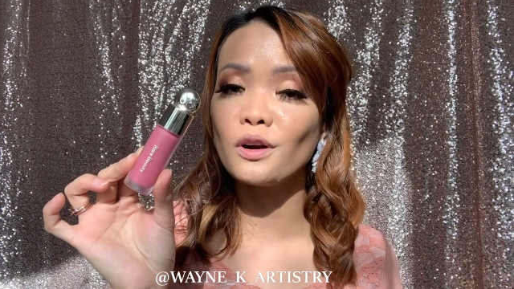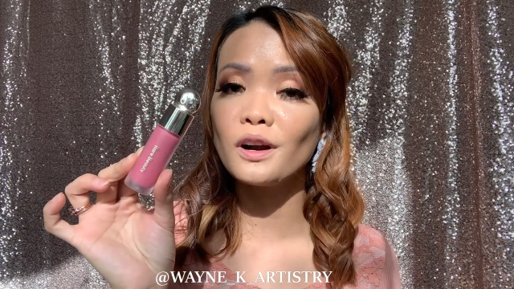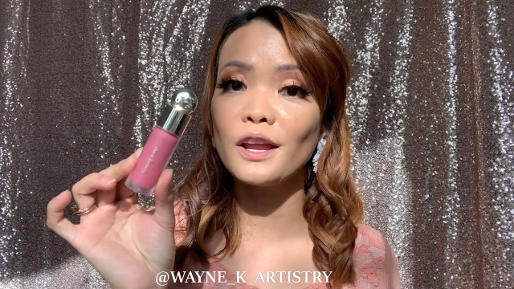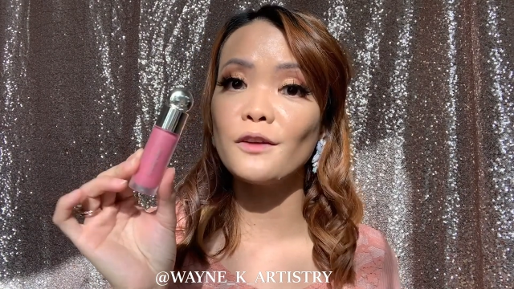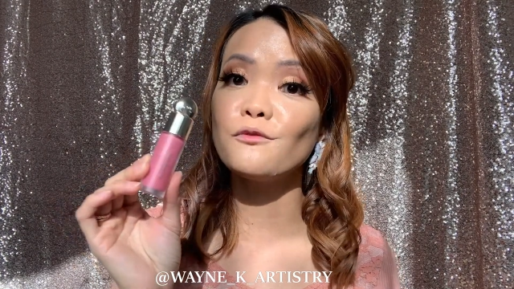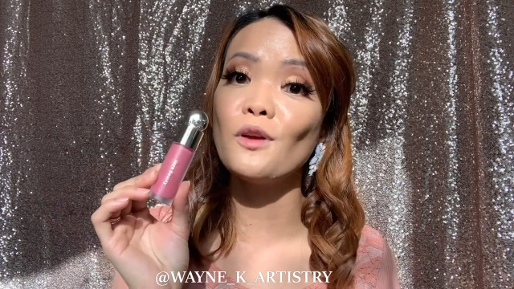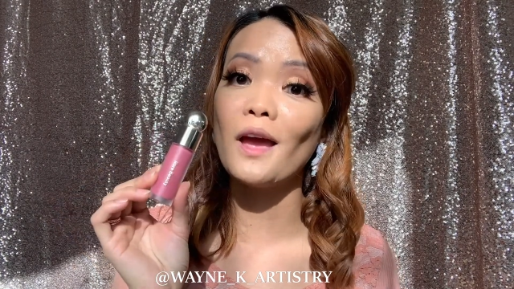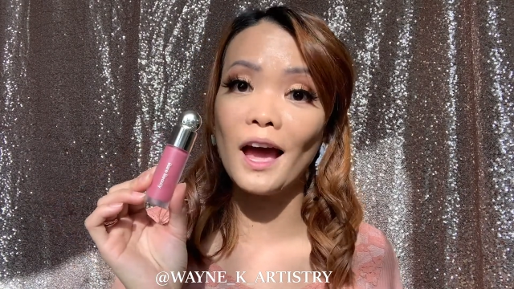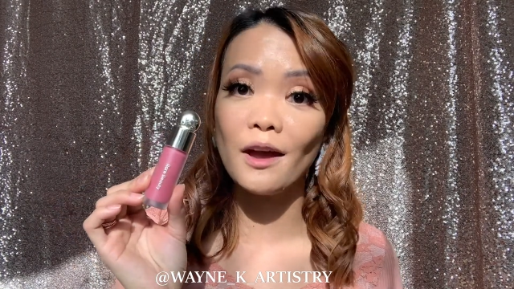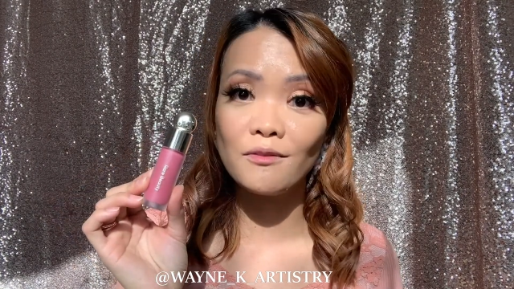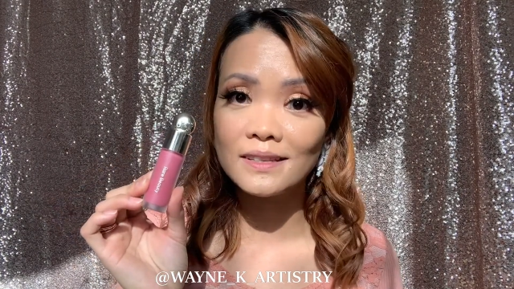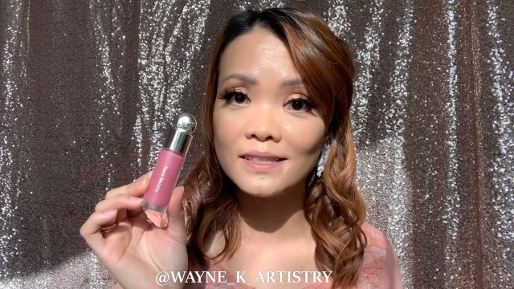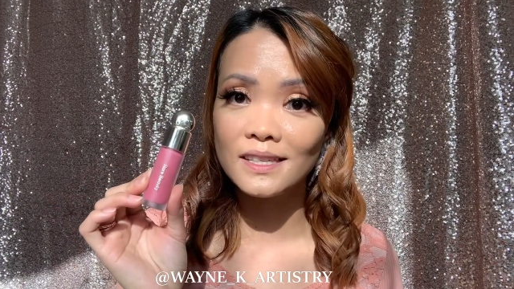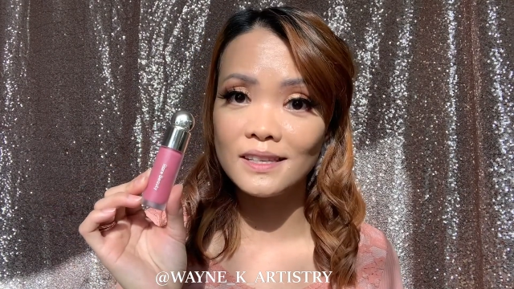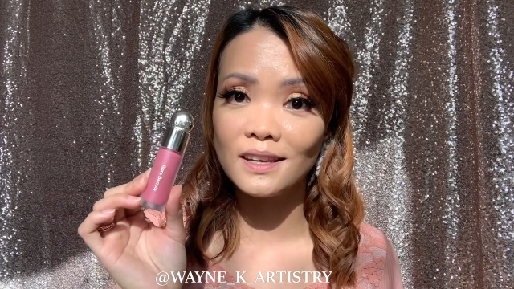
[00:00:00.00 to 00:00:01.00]
If you
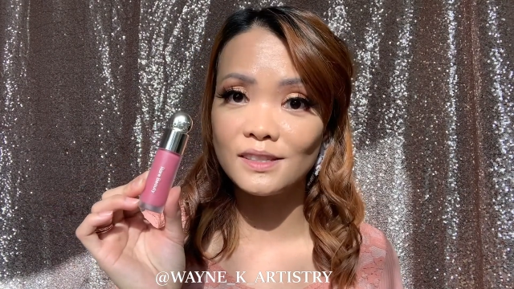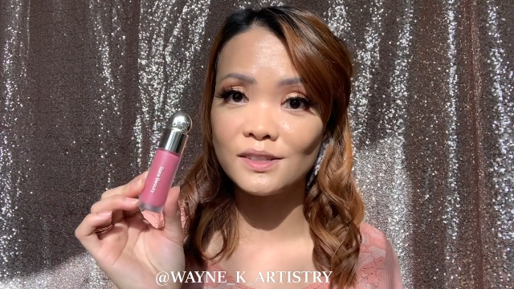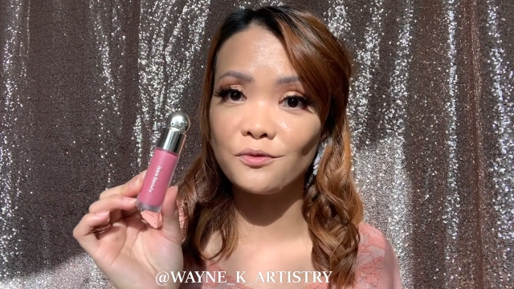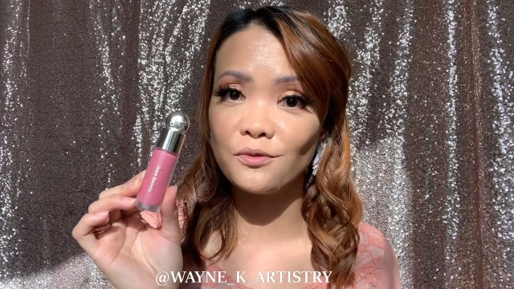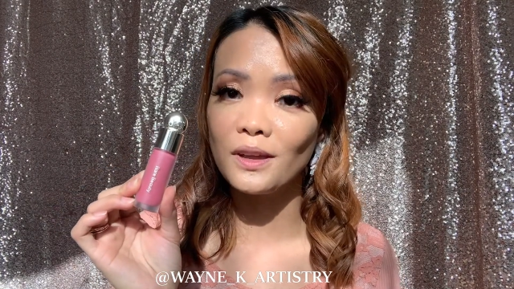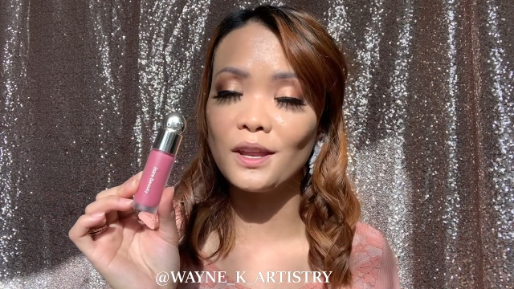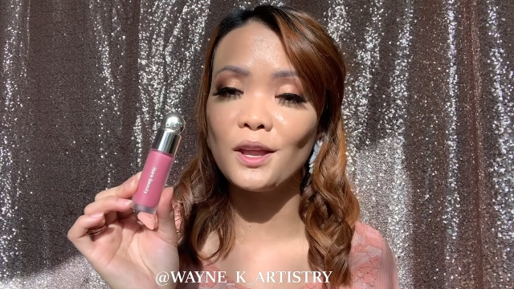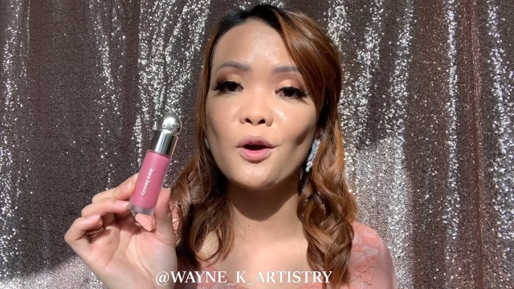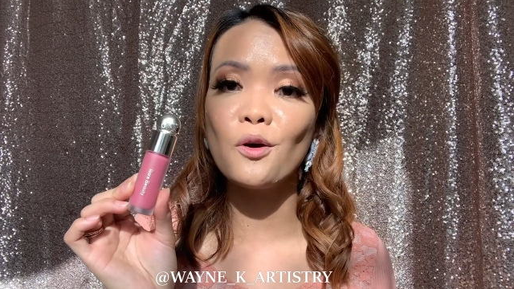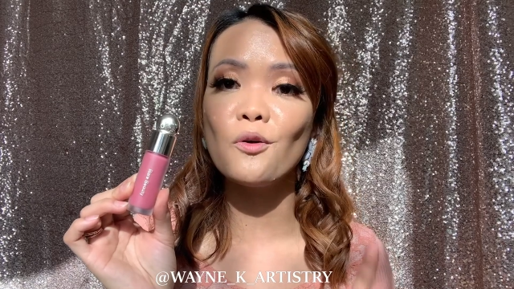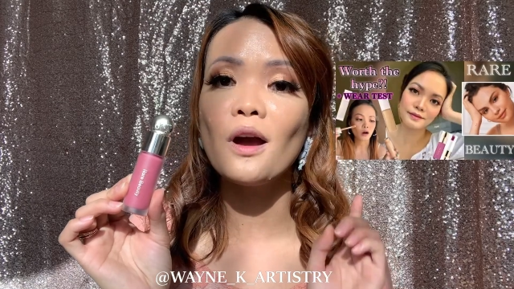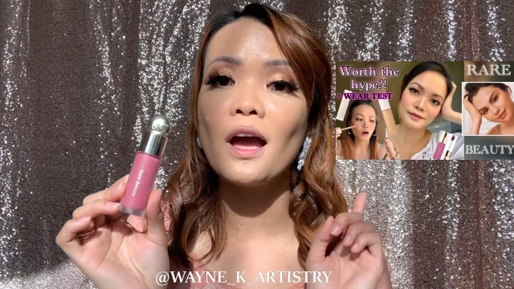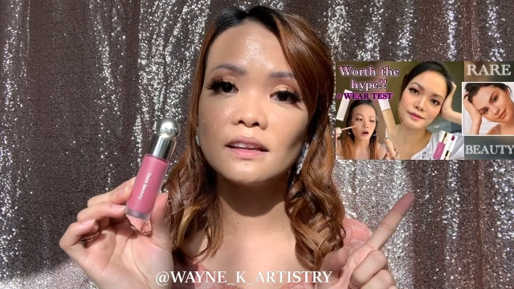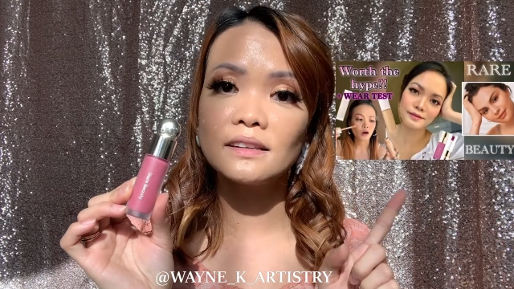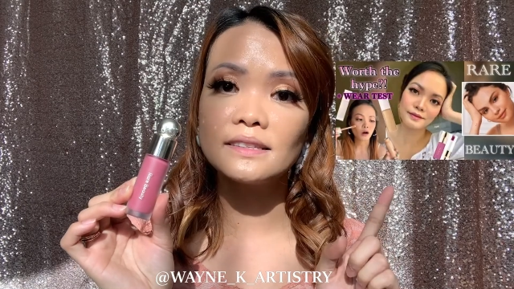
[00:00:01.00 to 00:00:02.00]
haven't seen that video,
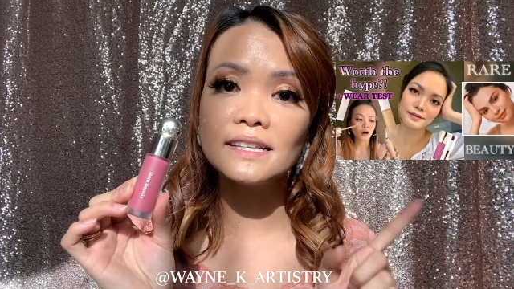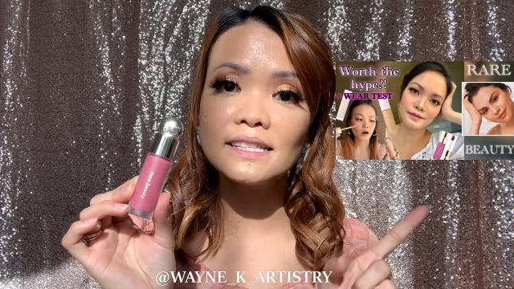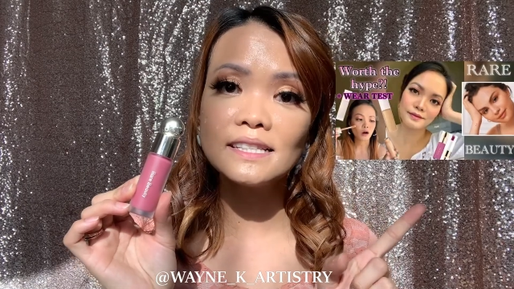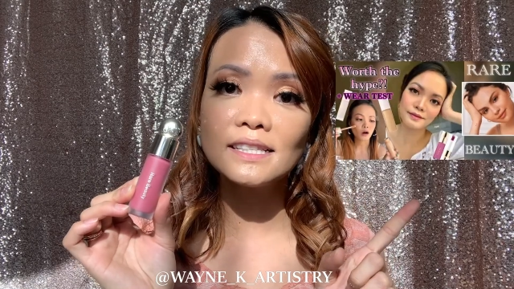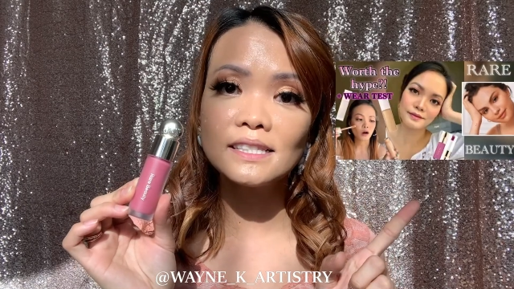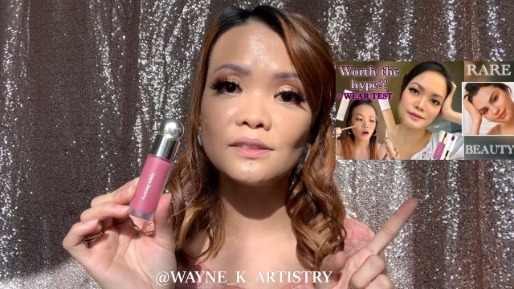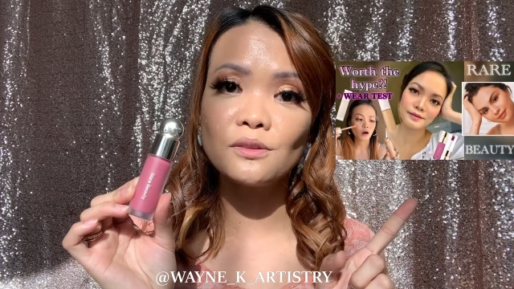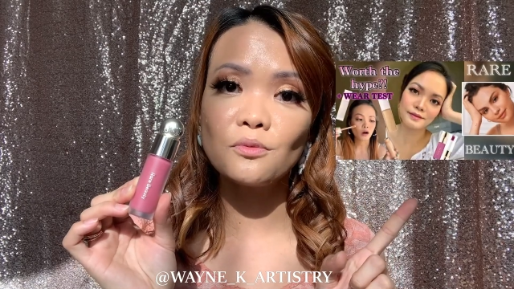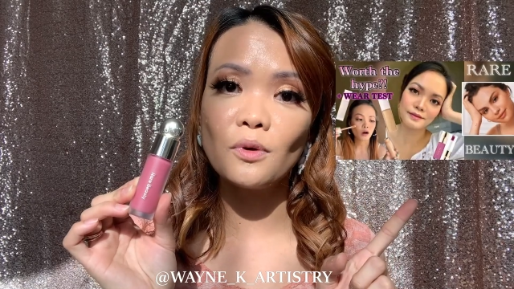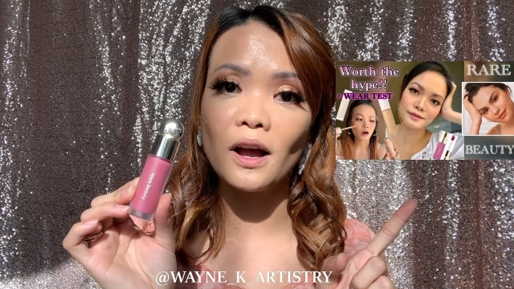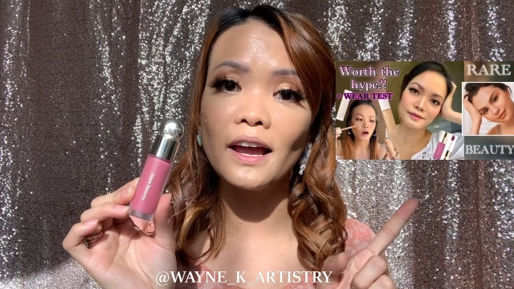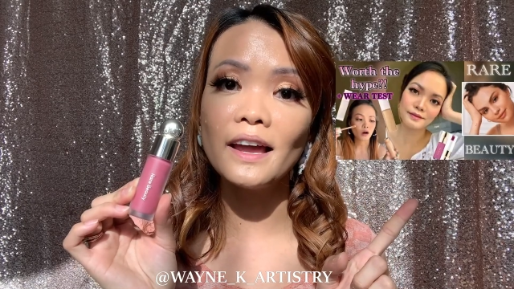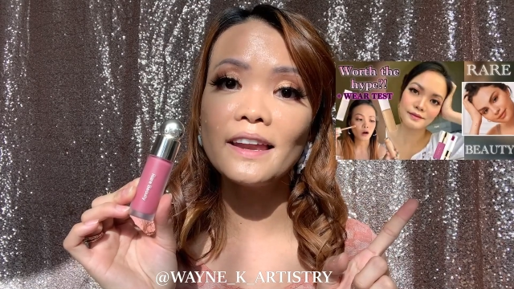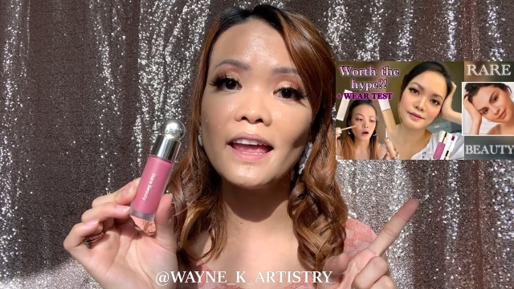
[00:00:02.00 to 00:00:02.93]
this is the one,